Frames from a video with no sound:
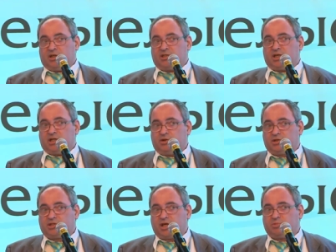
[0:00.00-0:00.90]
they are
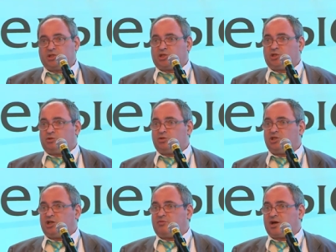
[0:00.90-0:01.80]
not subjected to E
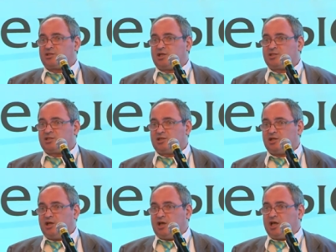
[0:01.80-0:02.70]
G F R testing.
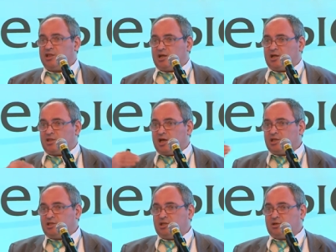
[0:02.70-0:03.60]
And the
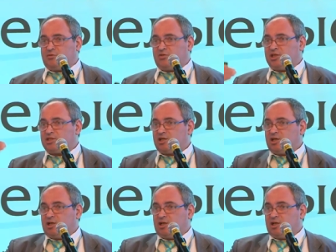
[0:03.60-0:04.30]
idea of these